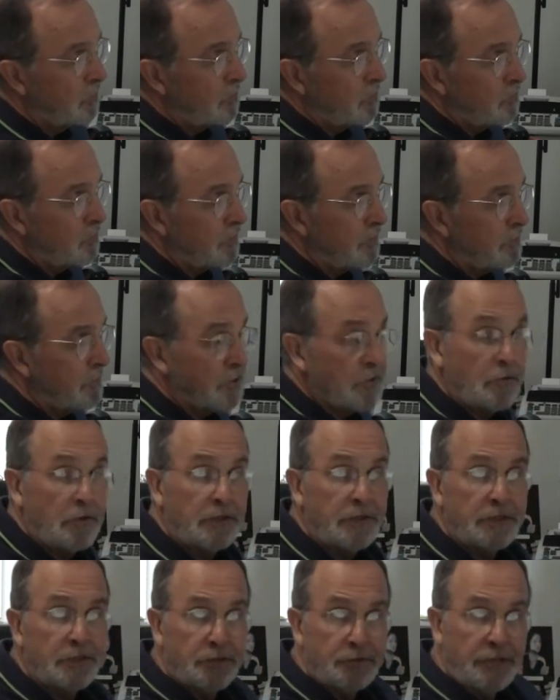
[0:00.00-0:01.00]
We
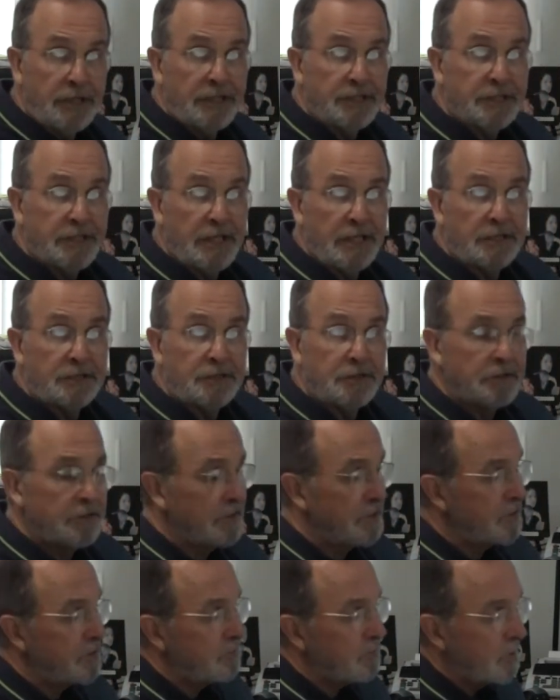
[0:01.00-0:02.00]
record the transaction
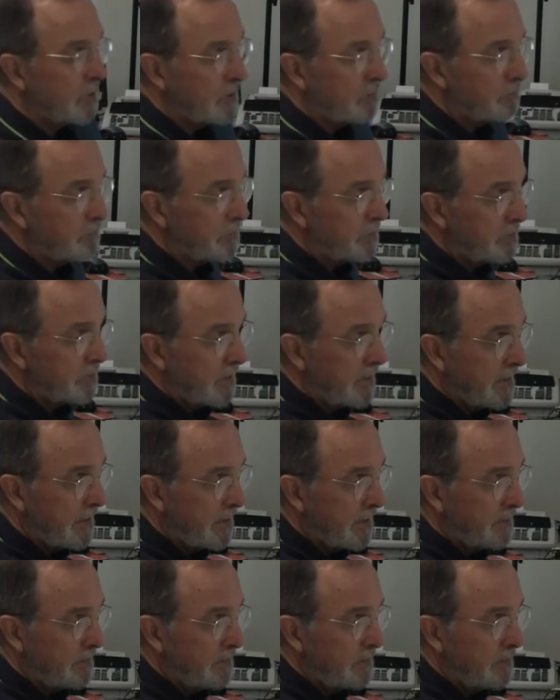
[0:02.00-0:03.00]
this month, we
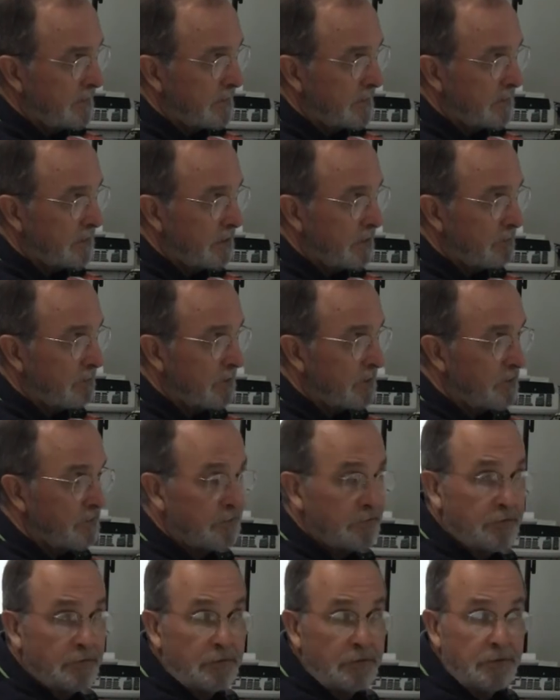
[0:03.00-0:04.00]
add a debit
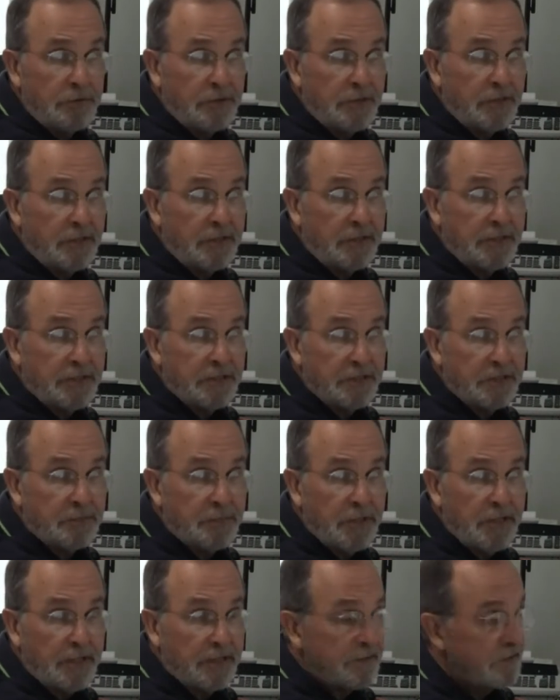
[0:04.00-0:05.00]
to utility
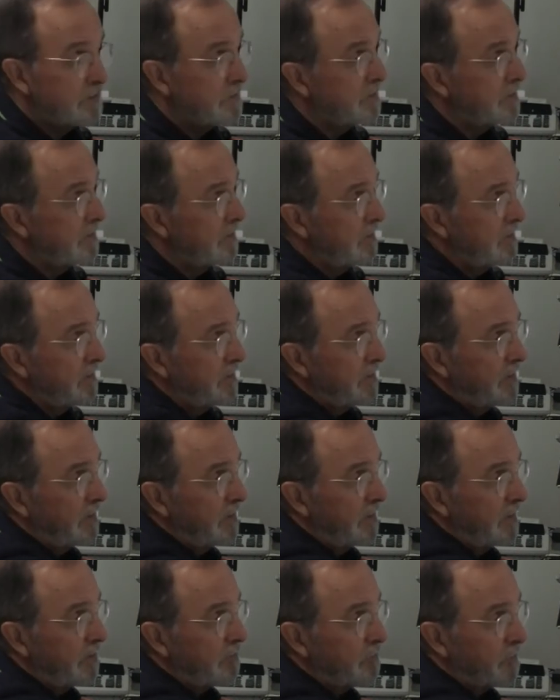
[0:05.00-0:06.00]
expense,
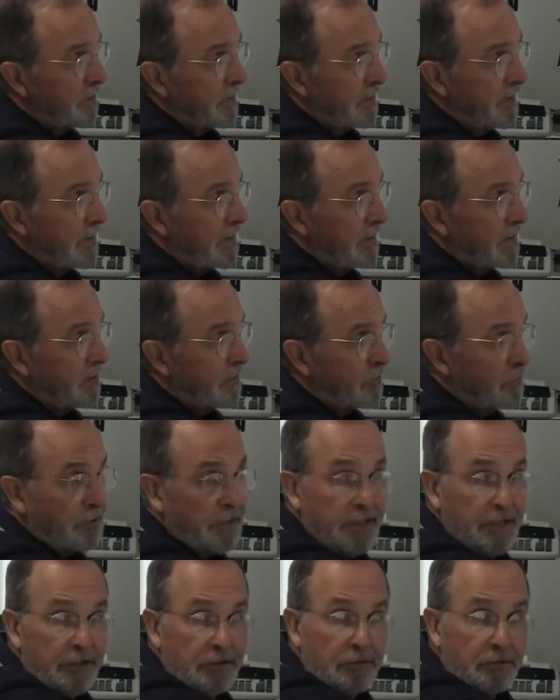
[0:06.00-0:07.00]
and we add a
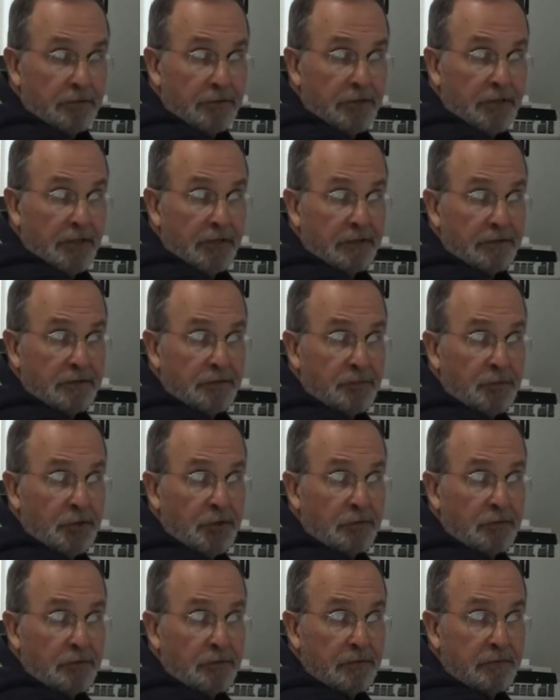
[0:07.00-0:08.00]
credit to accounts
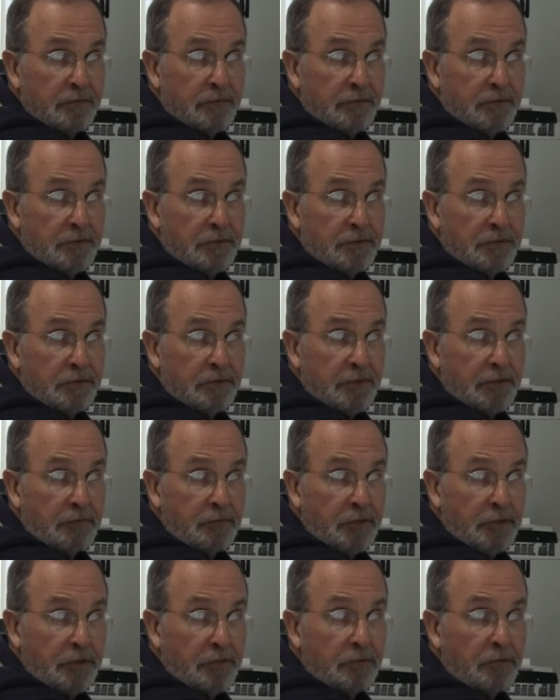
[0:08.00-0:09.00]
payable to show that
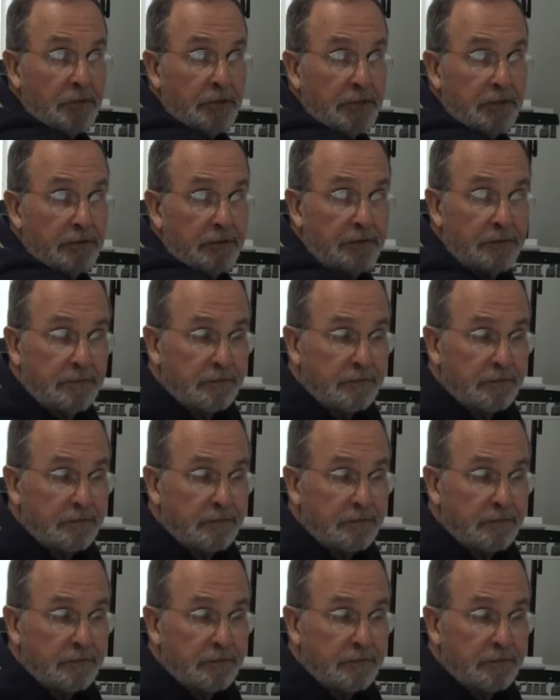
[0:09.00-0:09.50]
we owe it.